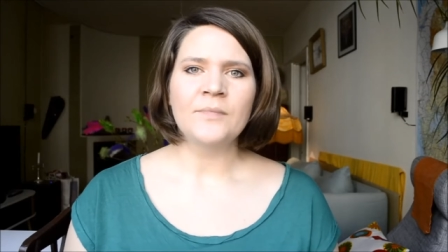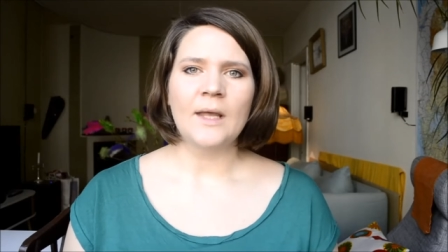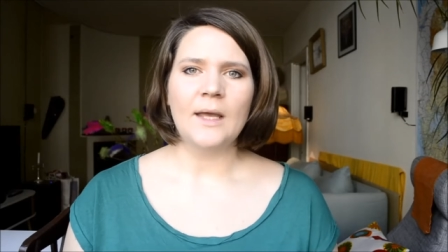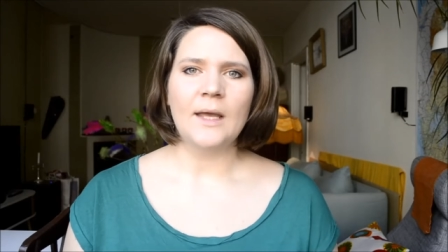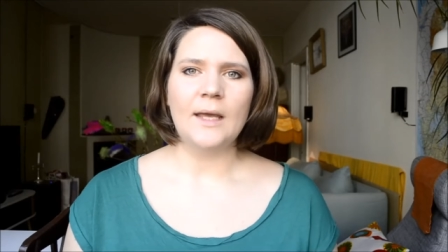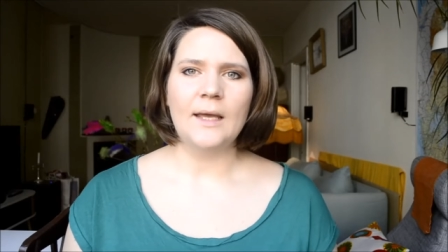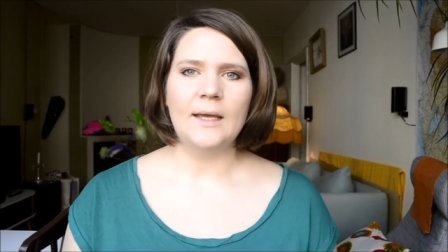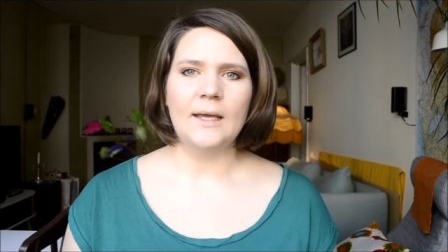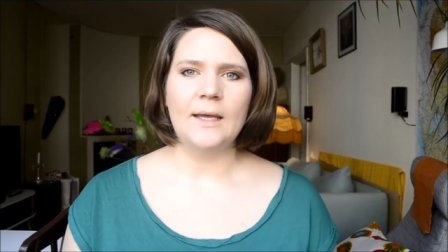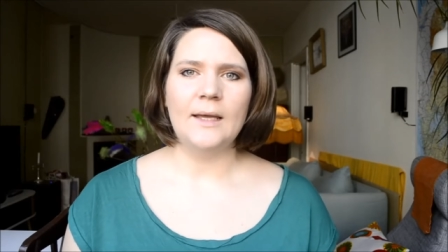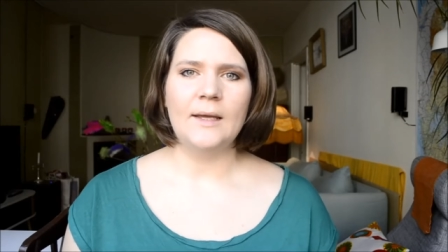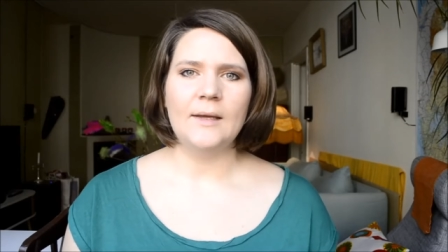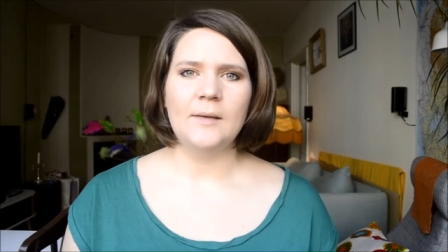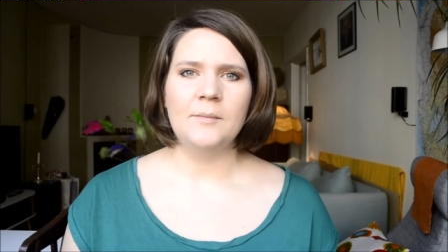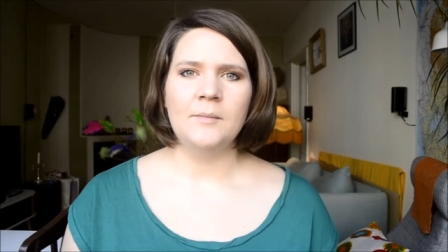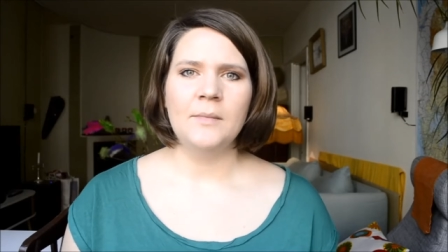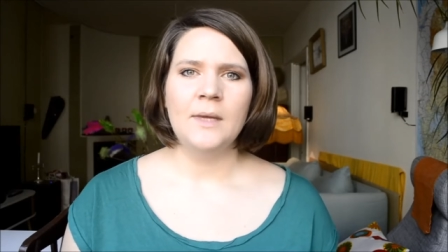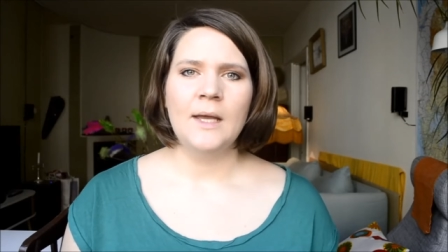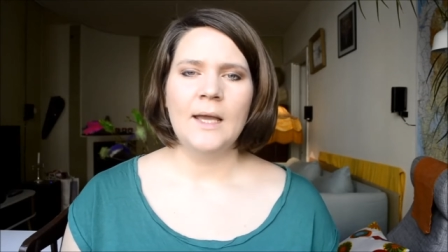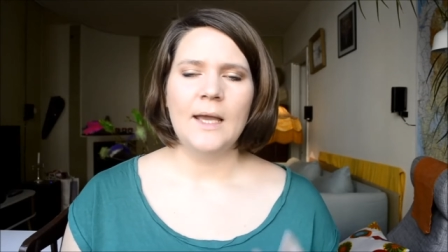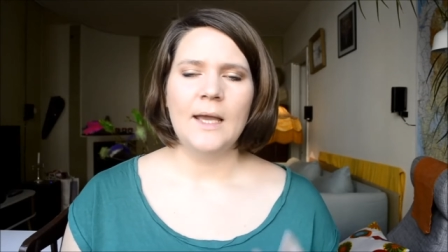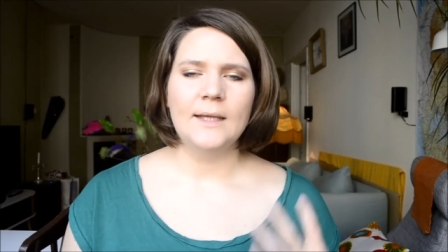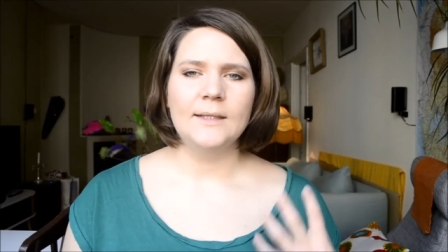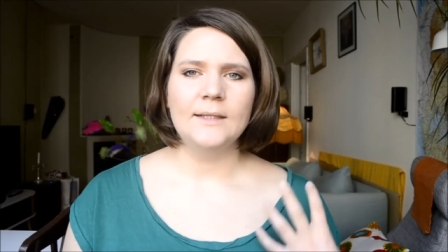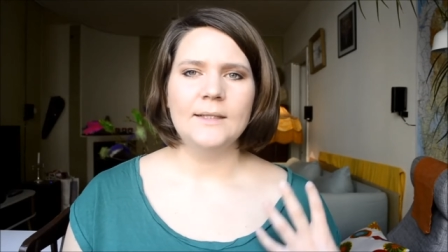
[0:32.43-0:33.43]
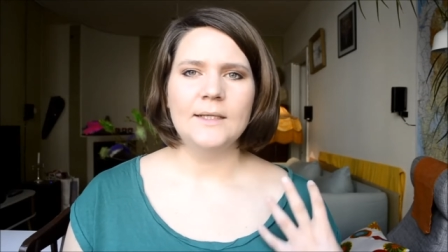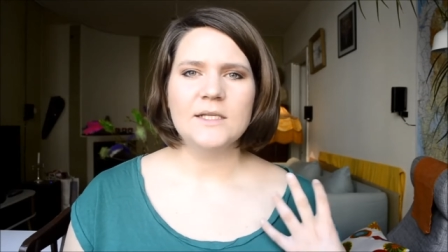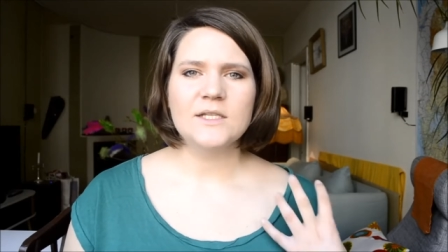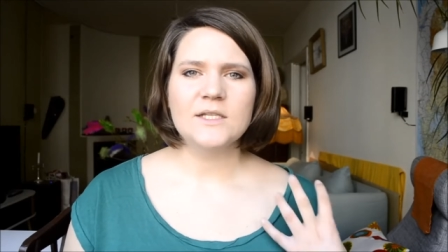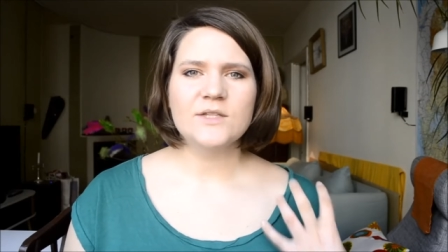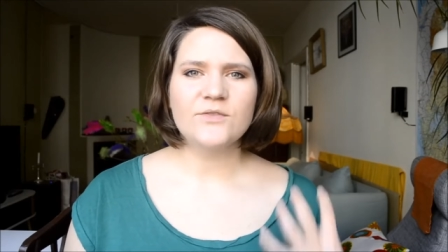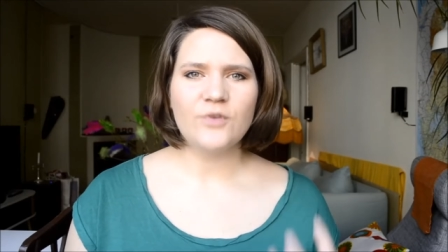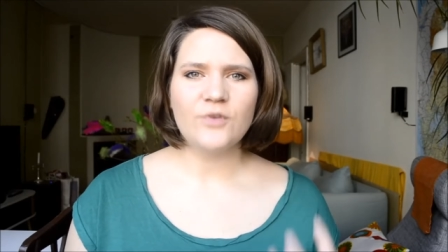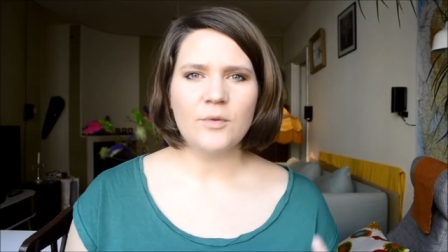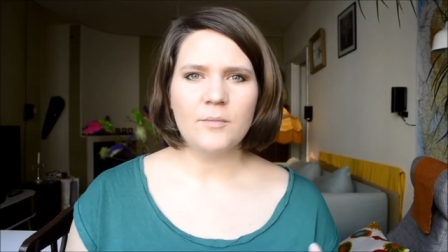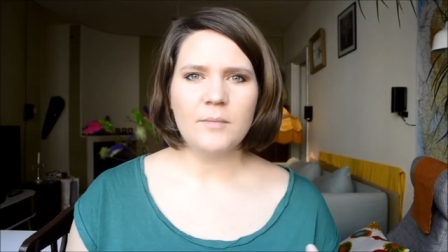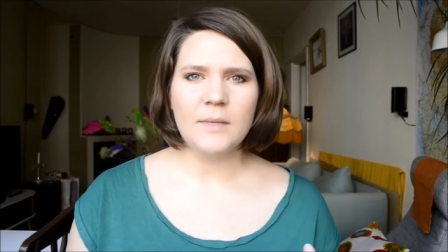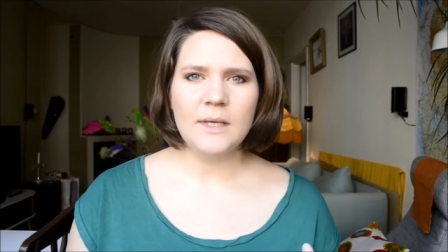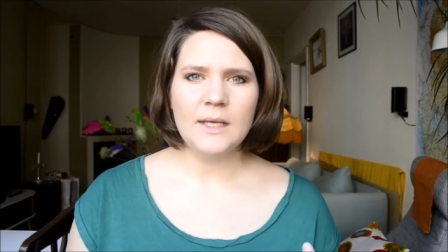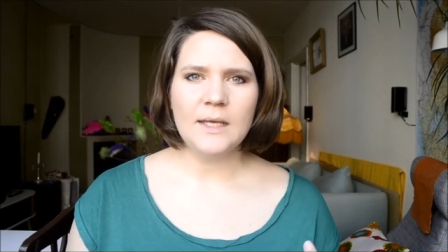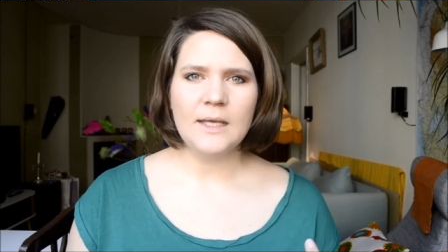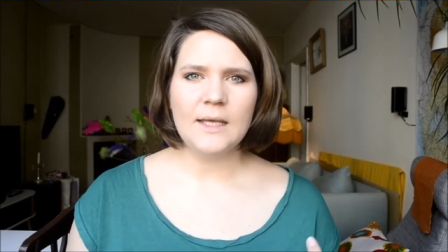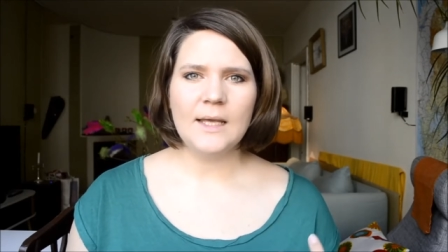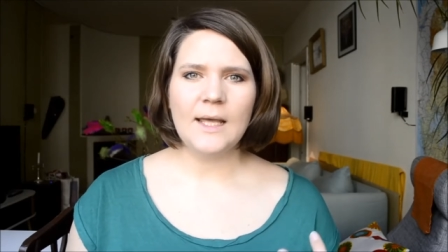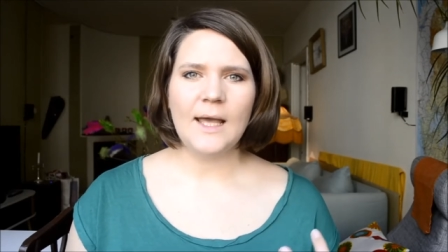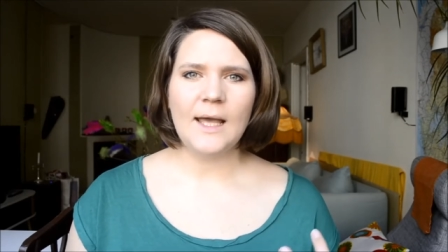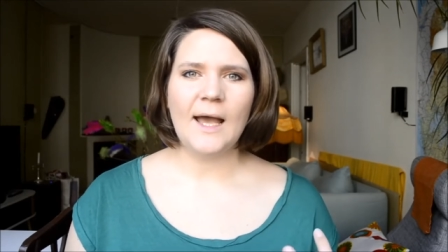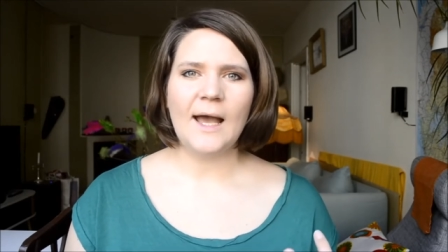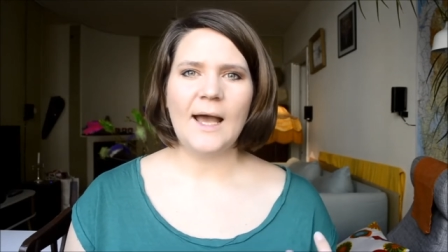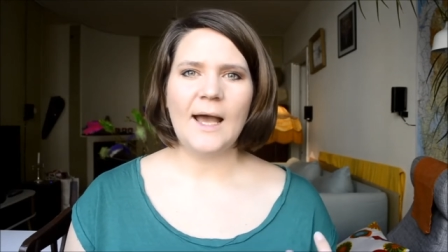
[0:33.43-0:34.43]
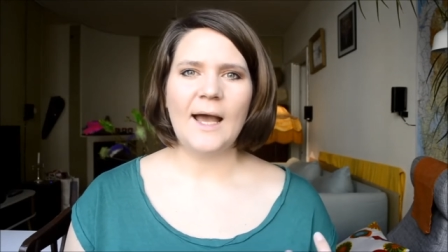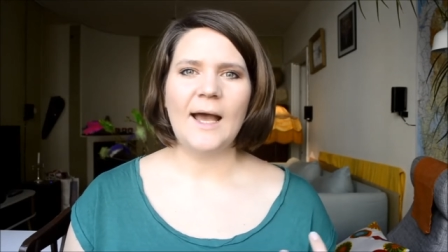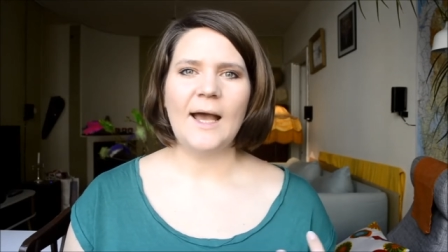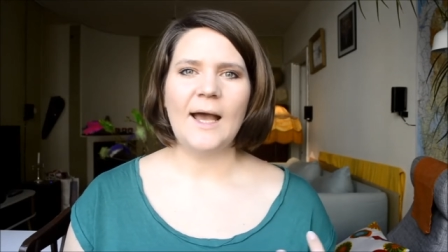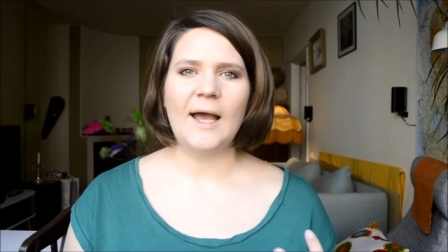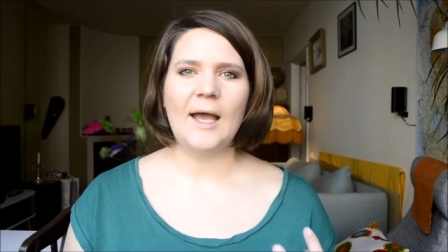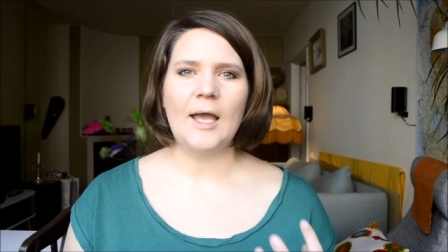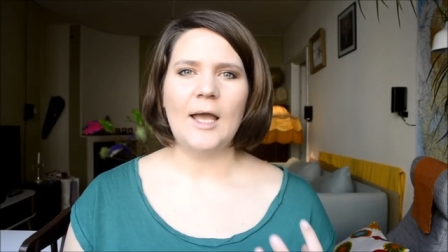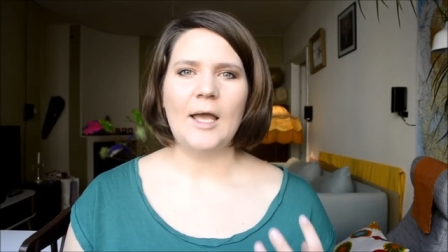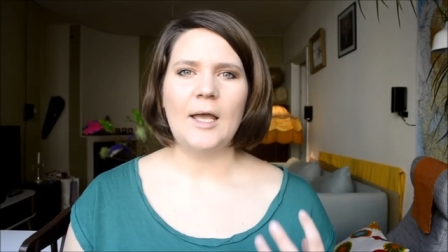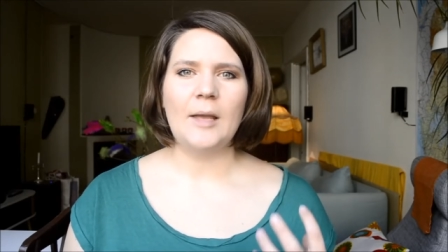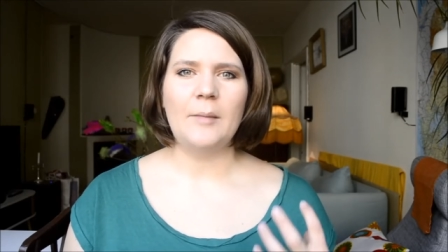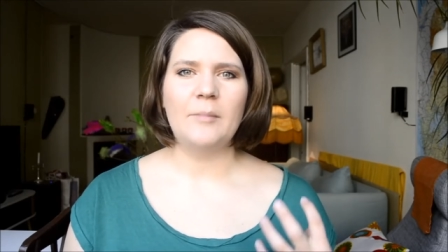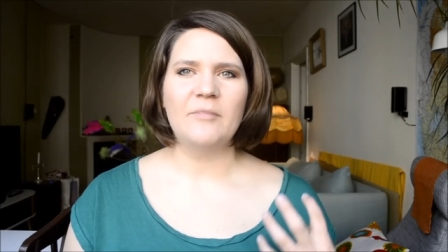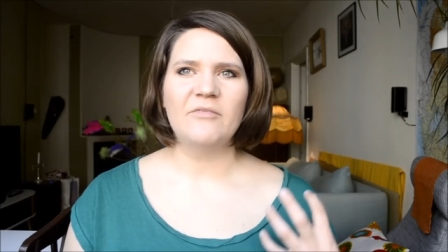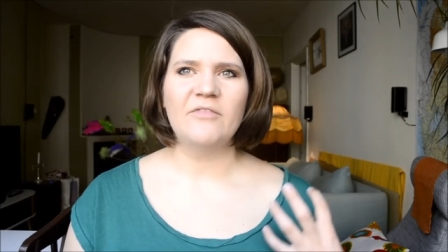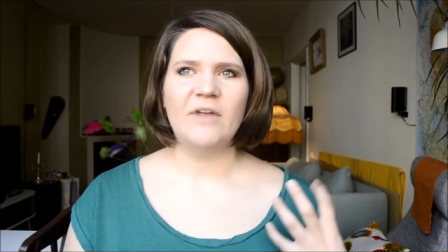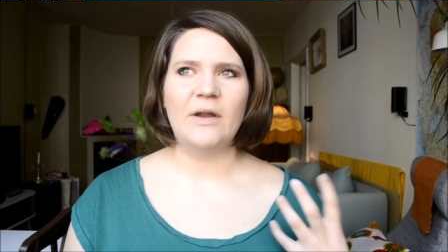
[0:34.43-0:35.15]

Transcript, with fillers: um, at least for me, I'm